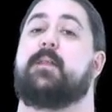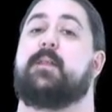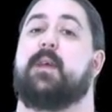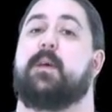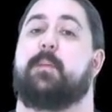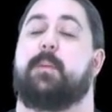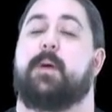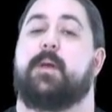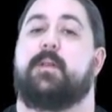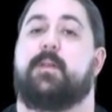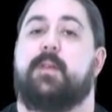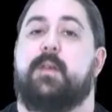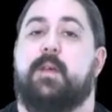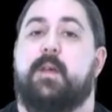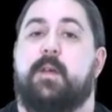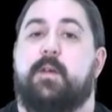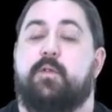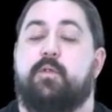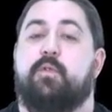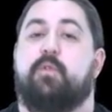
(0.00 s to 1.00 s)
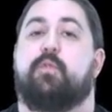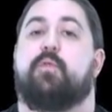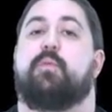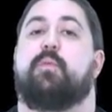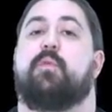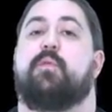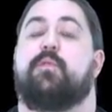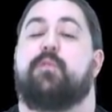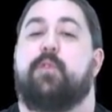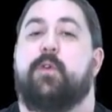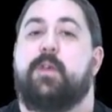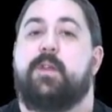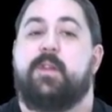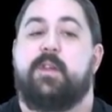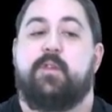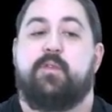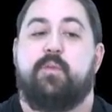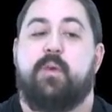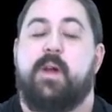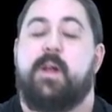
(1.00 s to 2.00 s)
The one on which I reinterpret
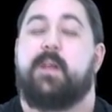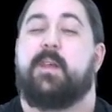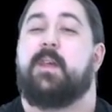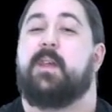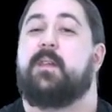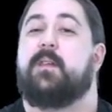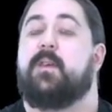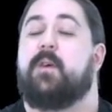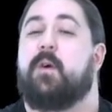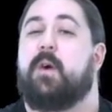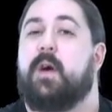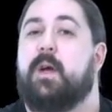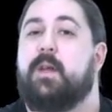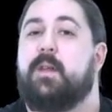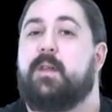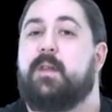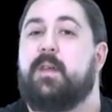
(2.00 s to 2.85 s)
my void star,